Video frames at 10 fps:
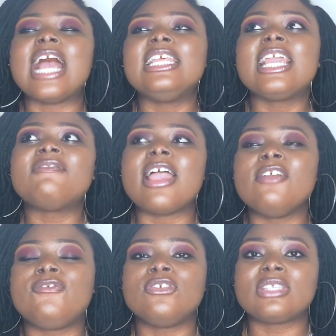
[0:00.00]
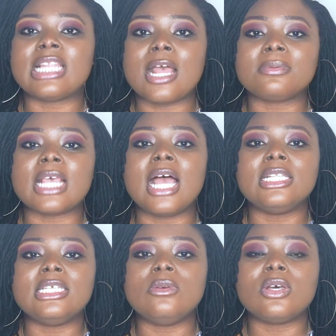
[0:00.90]
gave her a few slaps,
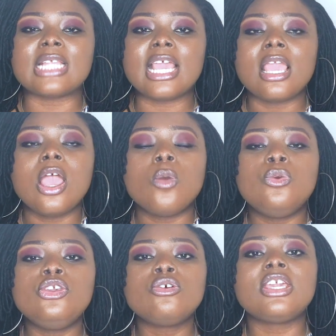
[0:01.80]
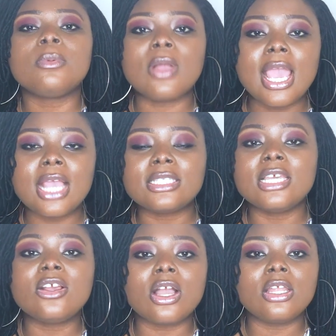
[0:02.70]
and he was like, will you keep quiet?
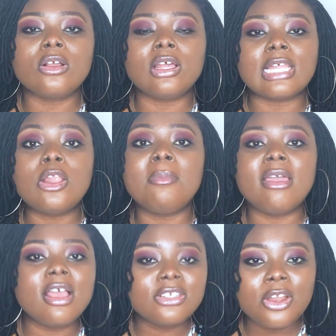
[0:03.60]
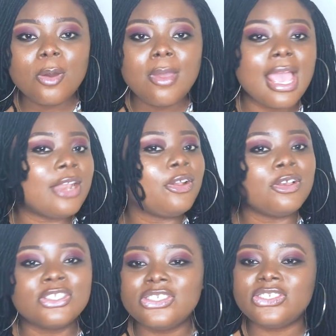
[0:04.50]
And all
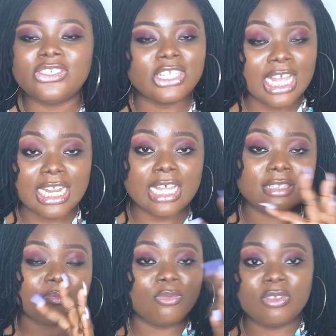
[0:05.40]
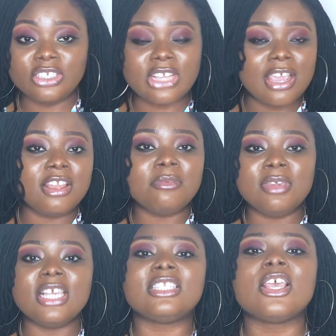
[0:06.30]
those shit like that. Literally
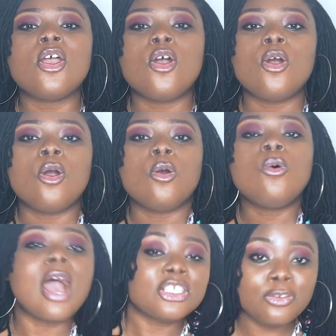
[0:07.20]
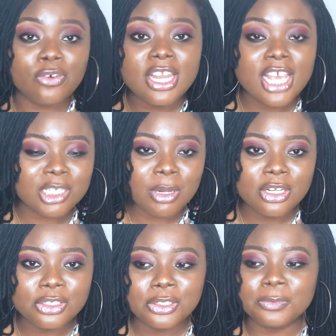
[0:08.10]
means, who asked you for any
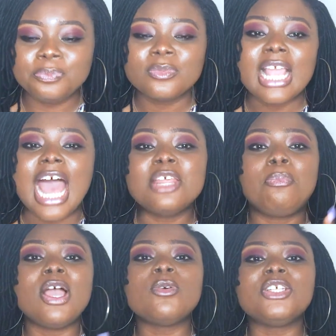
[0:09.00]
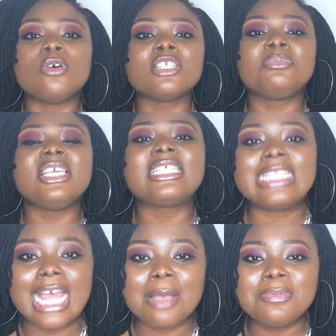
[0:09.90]
explanation? At the point when she was being
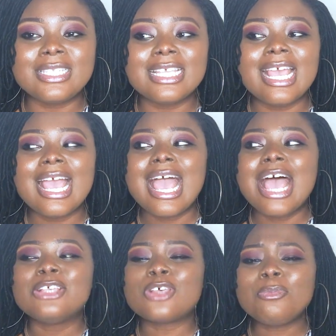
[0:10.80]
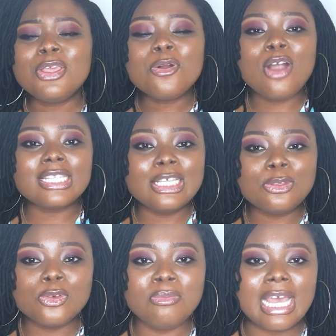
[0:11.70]
slapped, something got
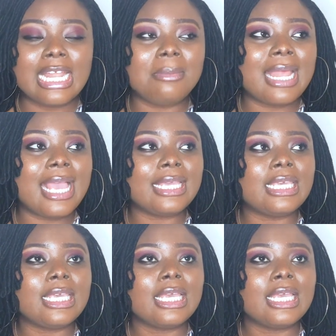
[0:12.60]
into me and I'm like,